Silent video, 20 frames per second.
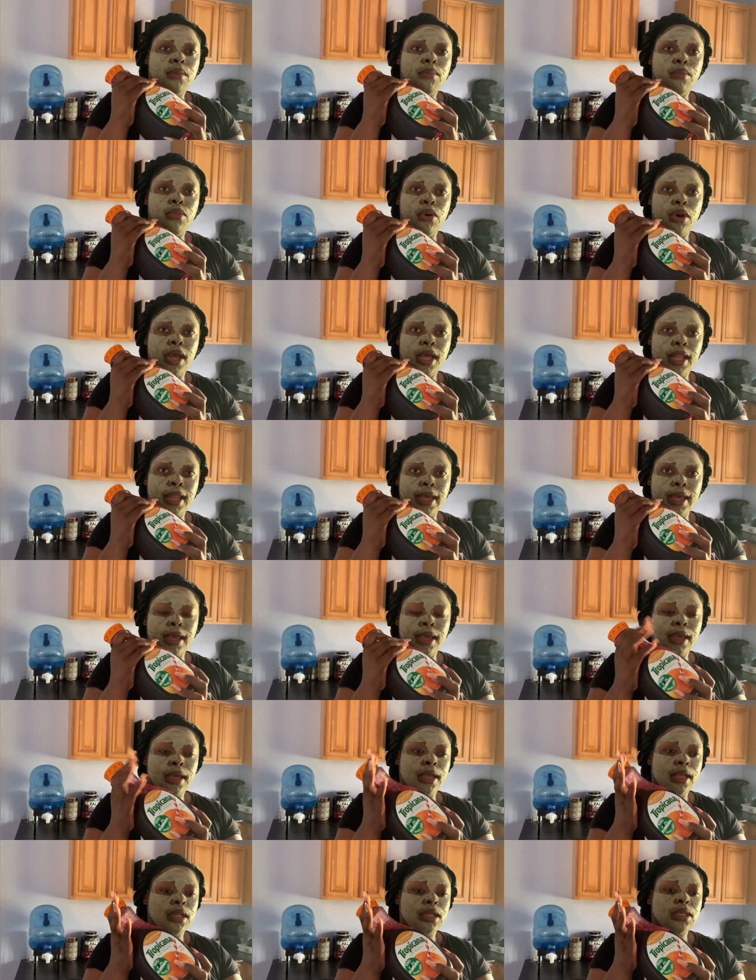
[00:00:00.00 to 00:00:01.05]

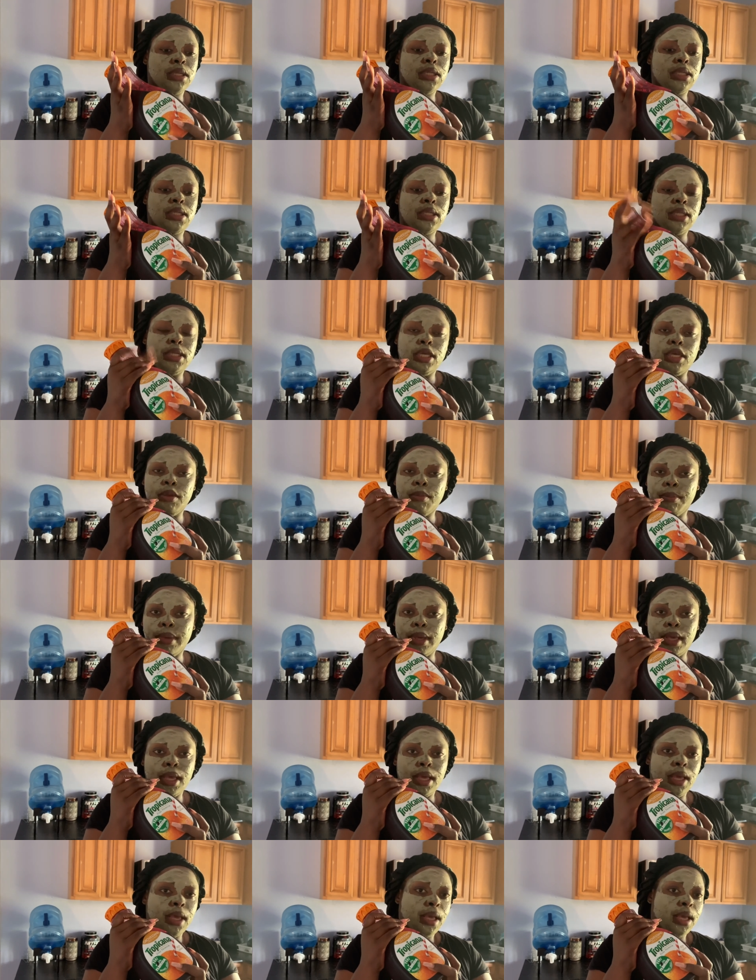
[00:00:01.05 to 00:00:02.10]
boiling and
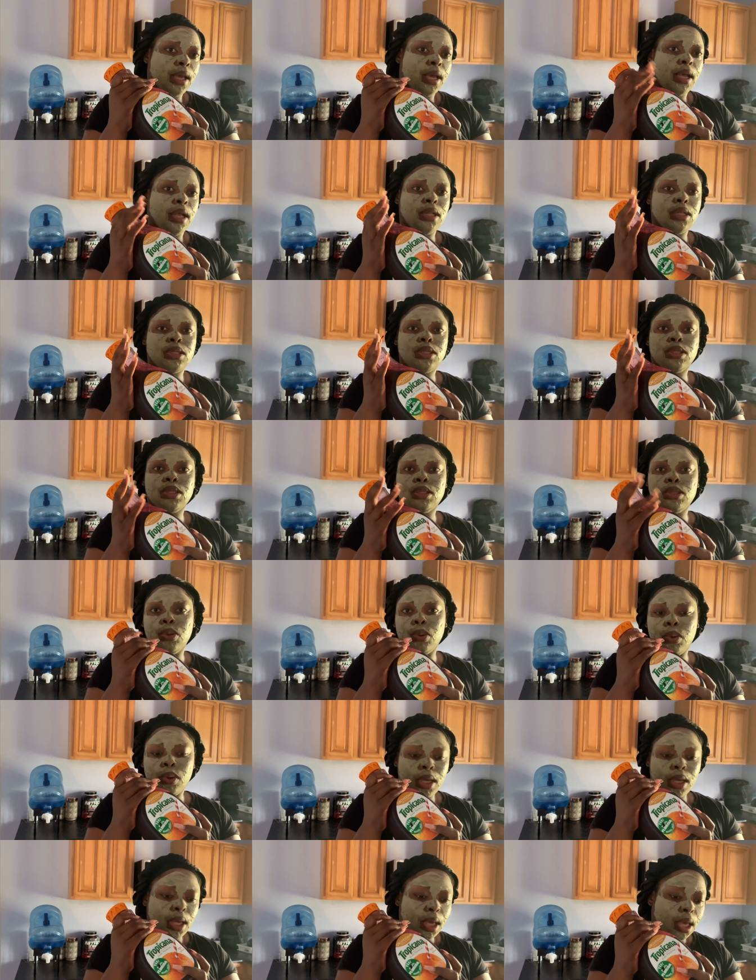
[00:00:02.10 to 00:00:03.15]
steeping and
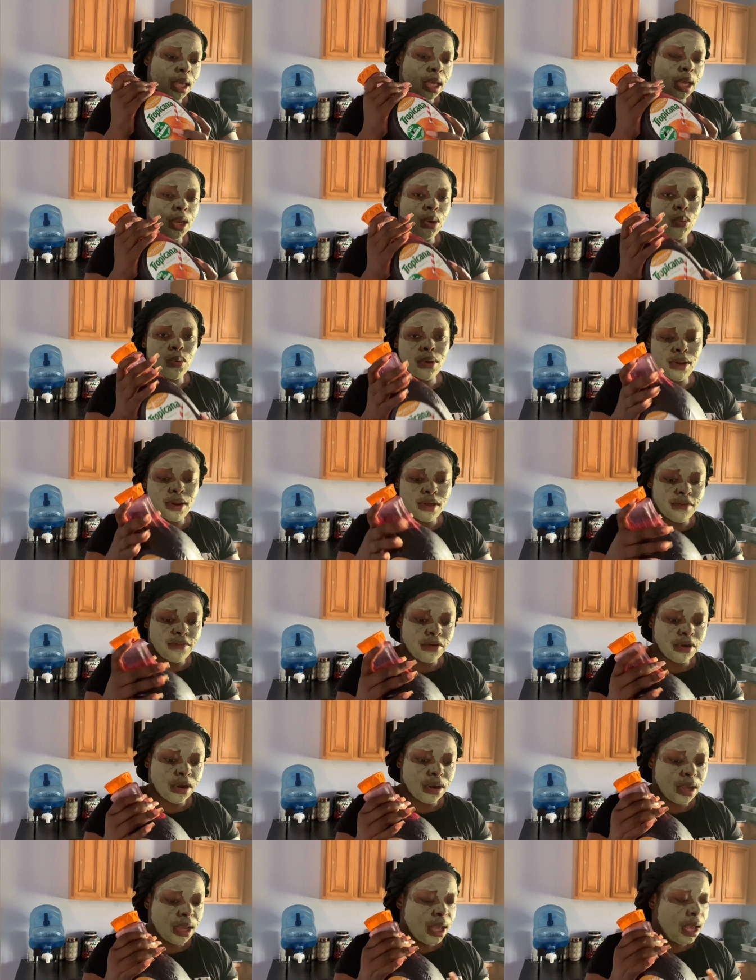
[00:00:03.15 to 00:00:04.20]
soaking and
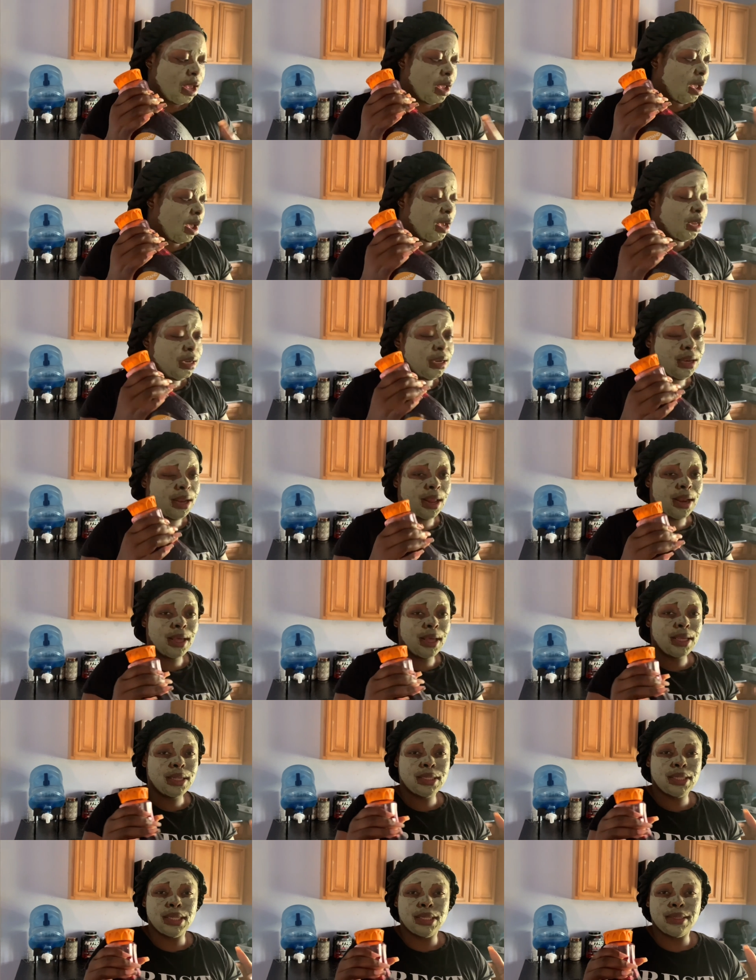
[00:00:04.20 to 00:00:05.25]
whatever. I did that
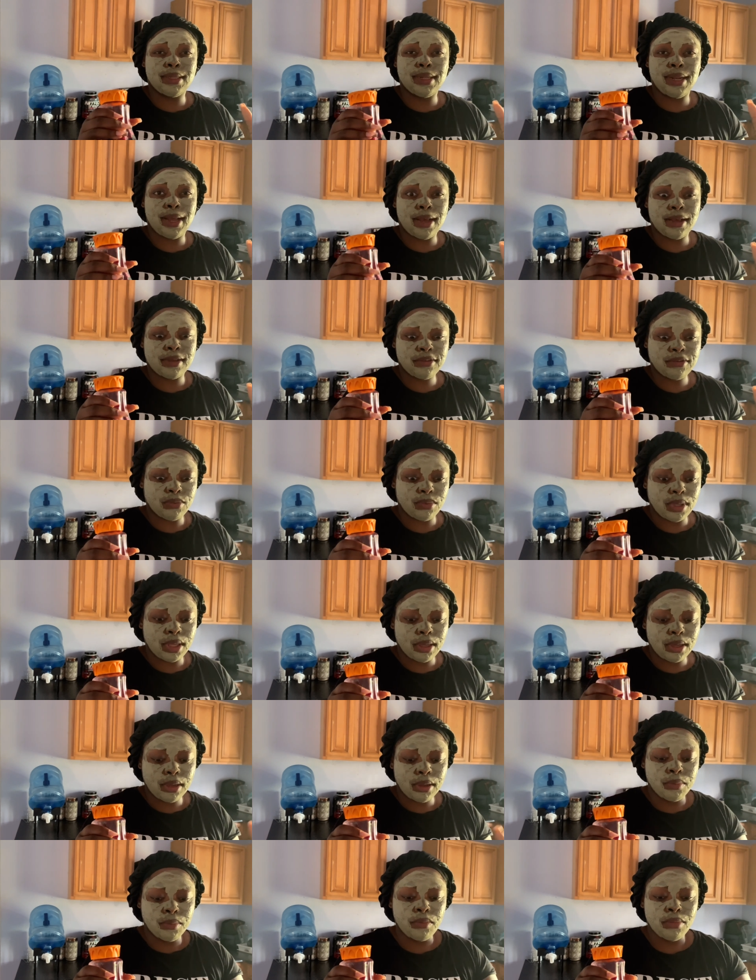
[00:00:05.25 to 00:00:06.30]
like since last week,
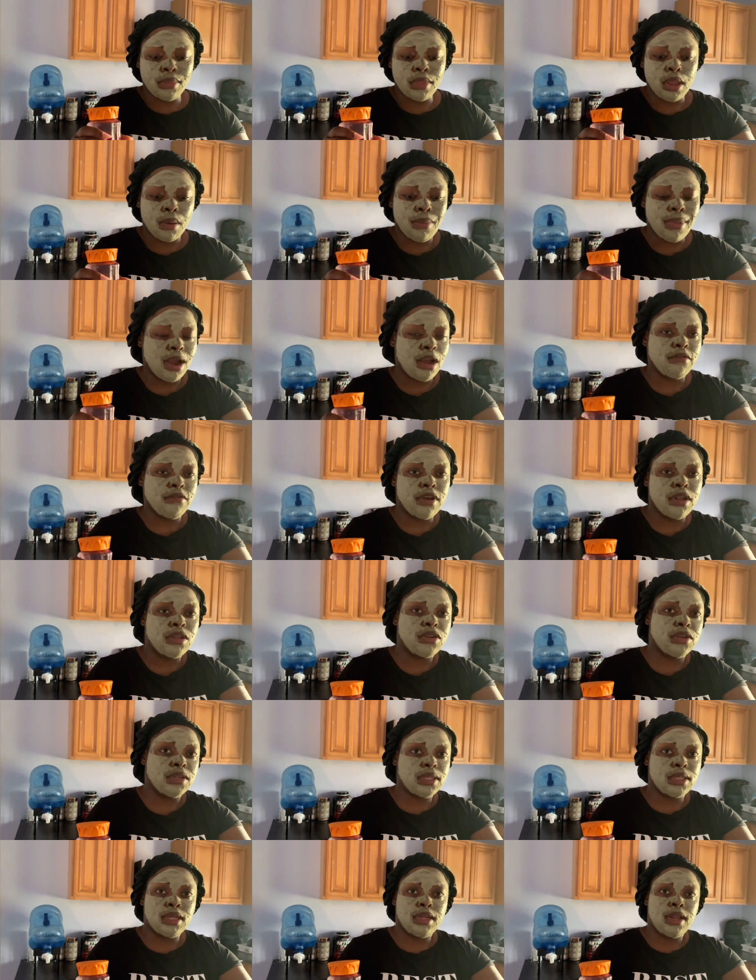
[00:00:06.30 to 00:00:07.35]
but I really
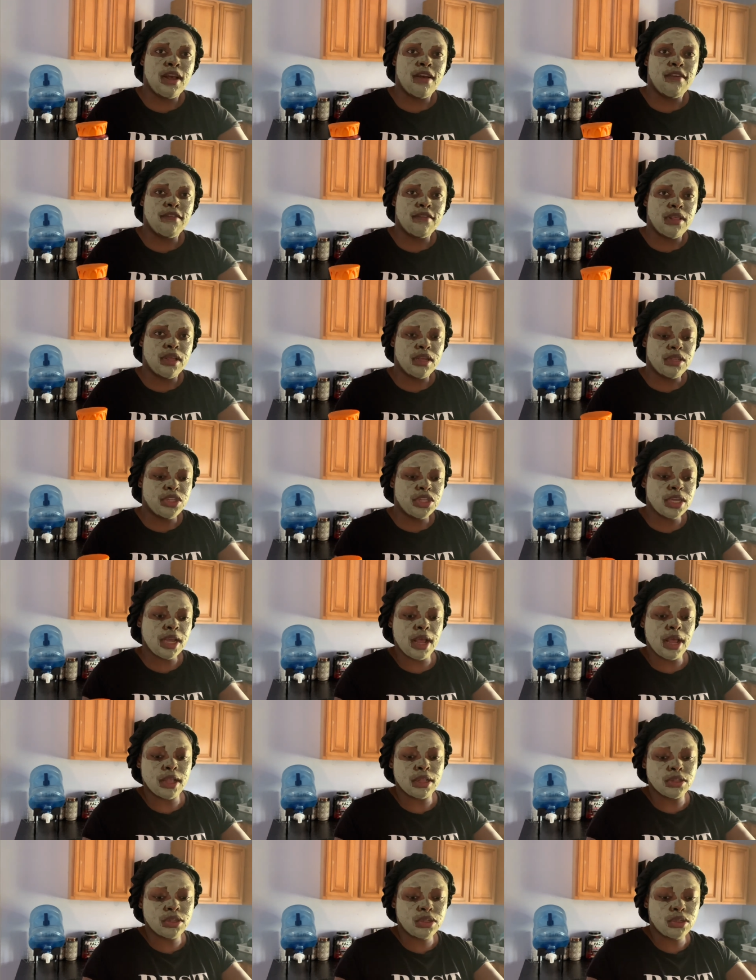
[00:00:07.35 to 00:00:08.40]
just didn't have the
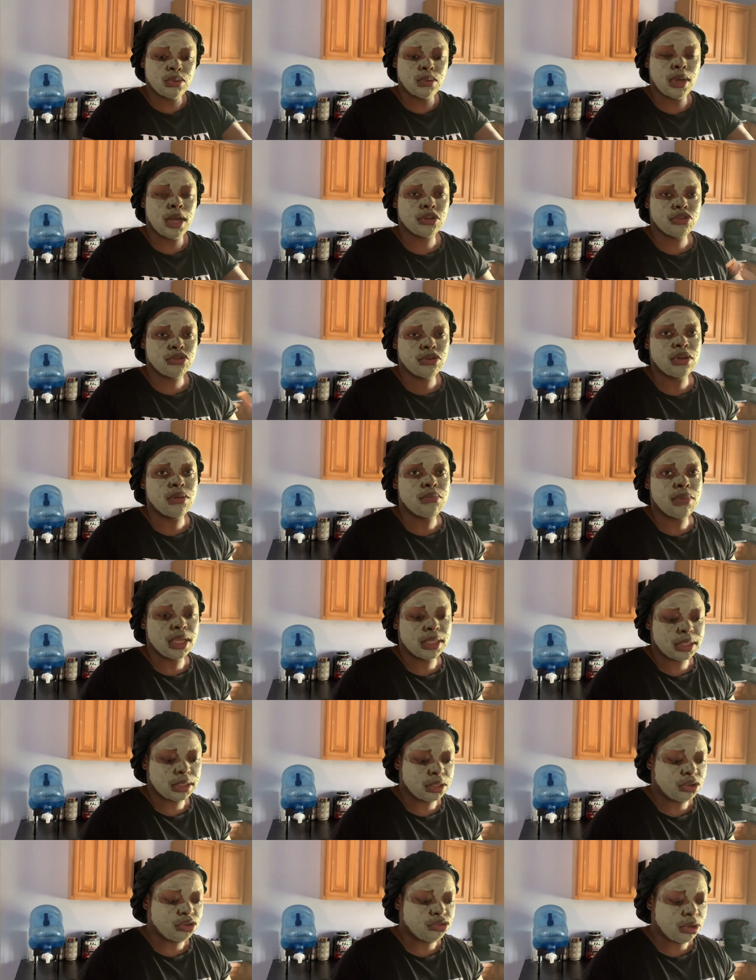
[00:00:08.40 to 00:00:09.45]
chance to actually mix
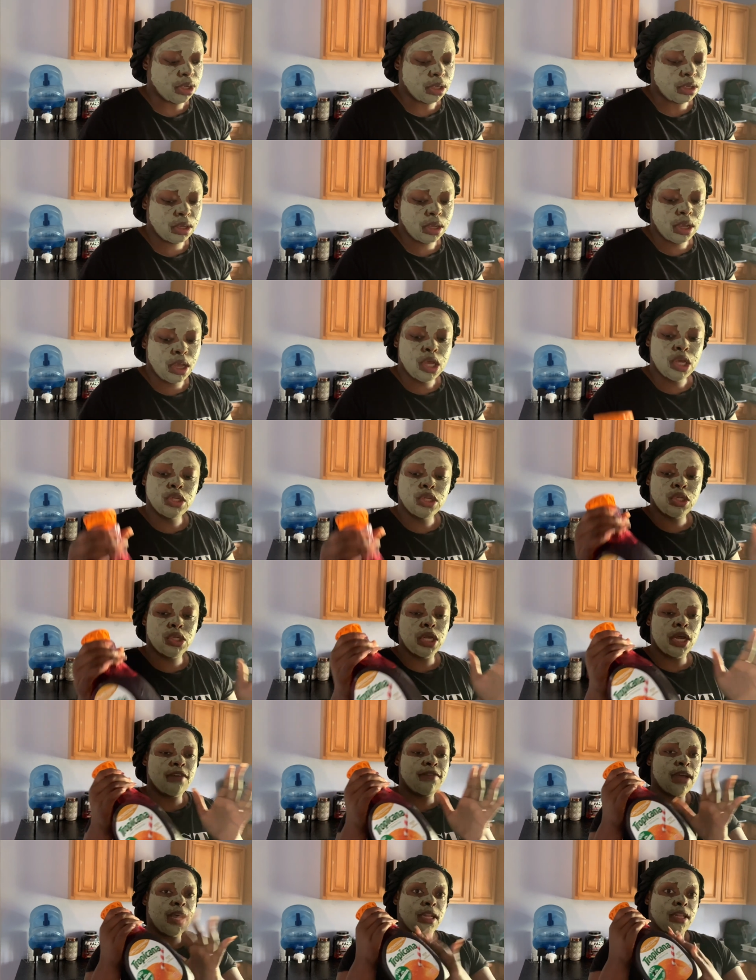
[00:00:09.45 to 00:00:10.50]
the drink. So
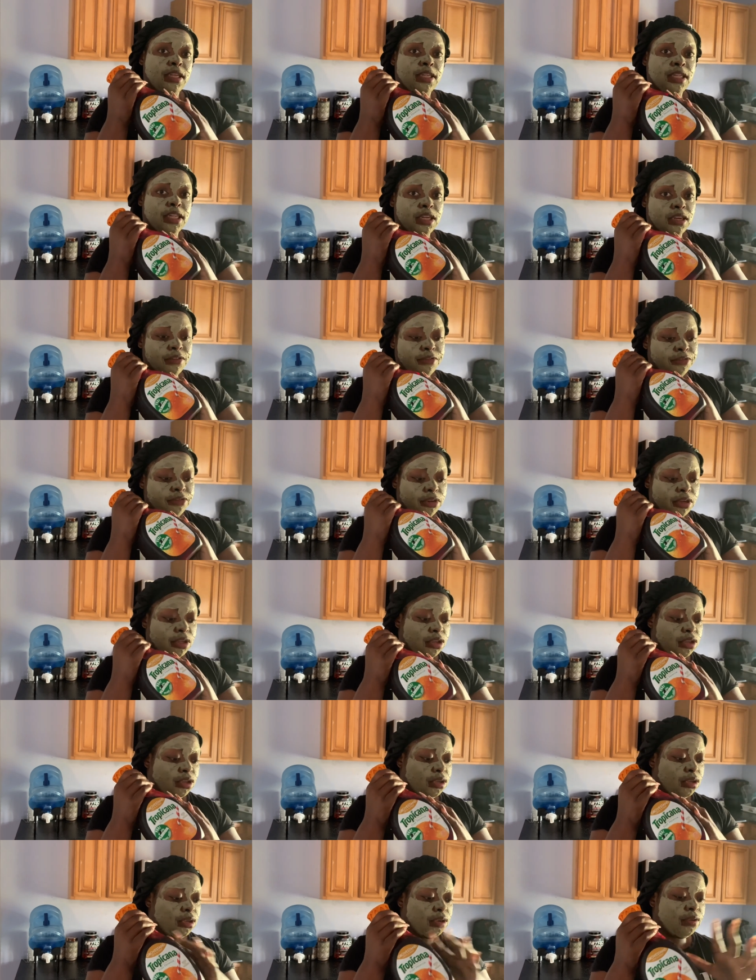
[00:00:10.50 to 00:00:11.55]
I've had these in the
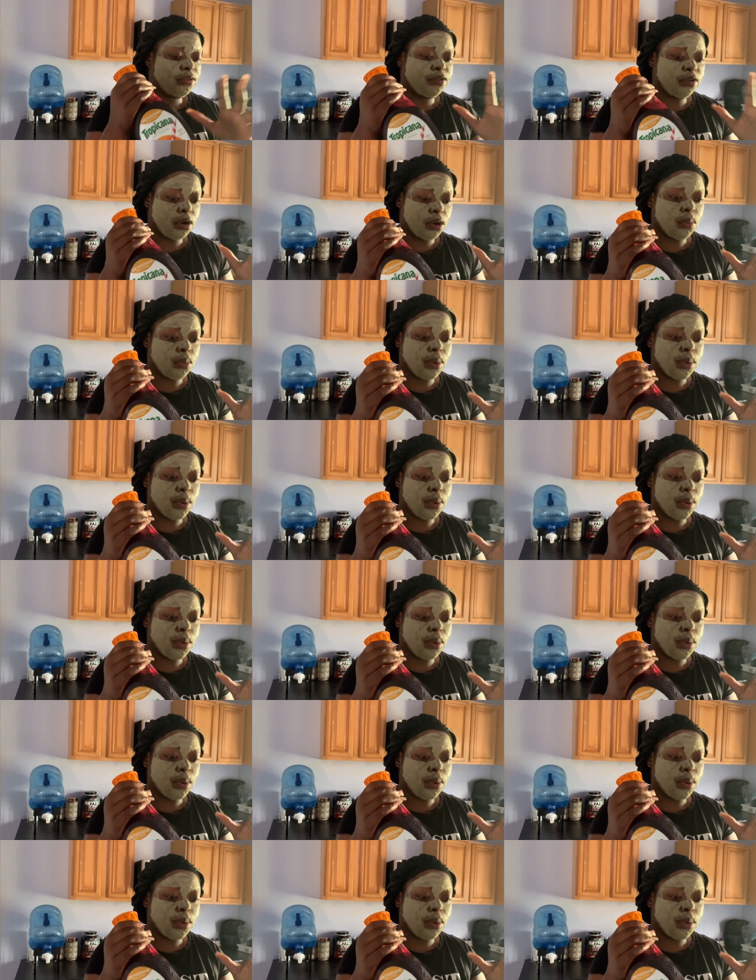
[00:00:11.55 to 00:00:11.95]
fridge for a